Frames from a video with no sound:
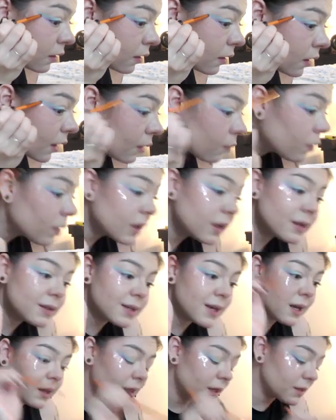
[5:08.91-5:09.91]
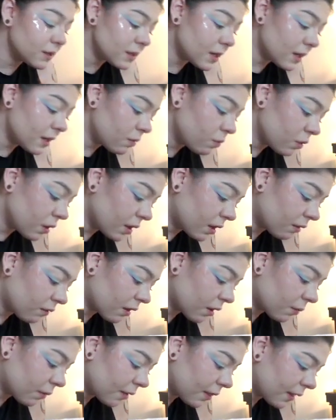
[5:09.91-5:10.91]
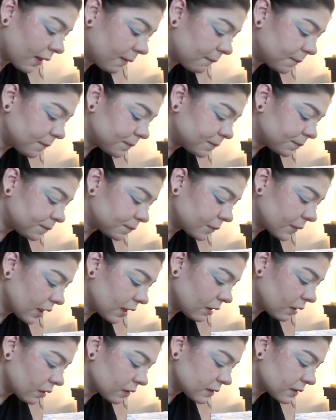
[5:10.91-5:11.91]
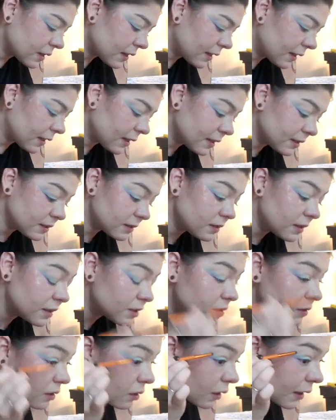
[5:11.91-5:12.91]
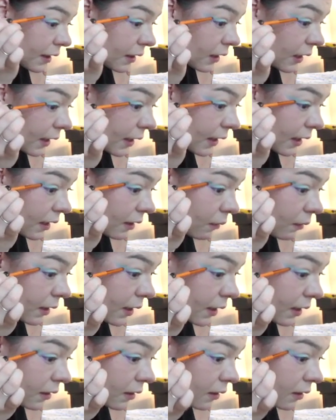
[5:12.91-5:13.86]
And we're gonna take that sign and we're gonna run with it. It looks like. It's looking like anyway.